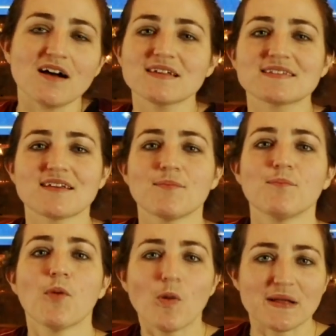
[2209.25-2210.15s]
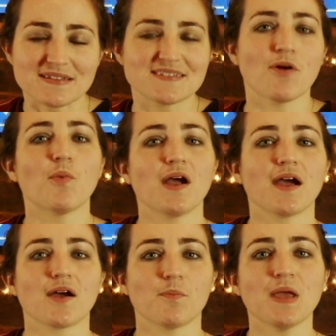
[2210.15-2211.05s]
all these moments
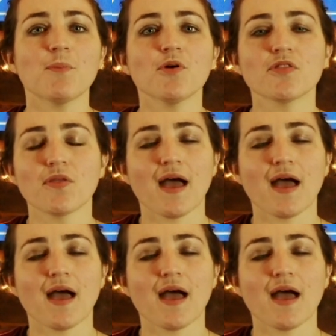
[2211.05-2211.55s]
where people